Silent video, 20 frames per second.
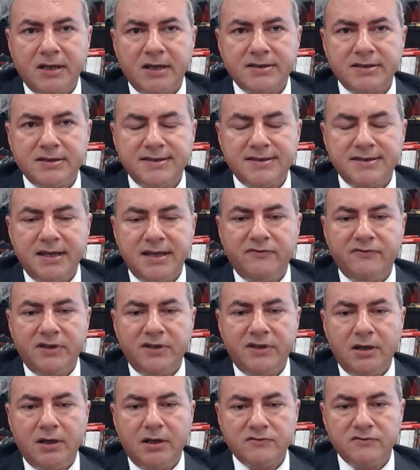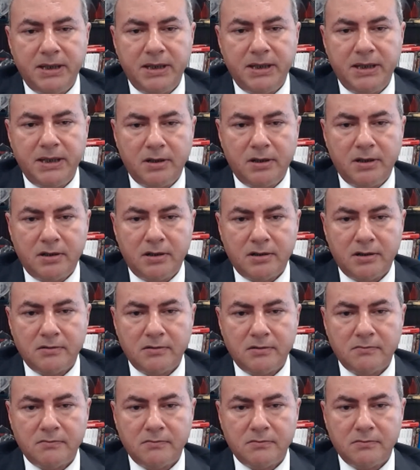the safety of the people
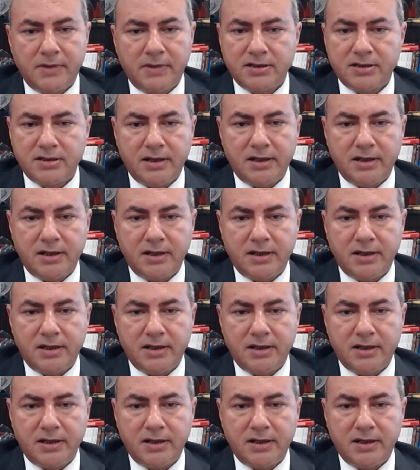as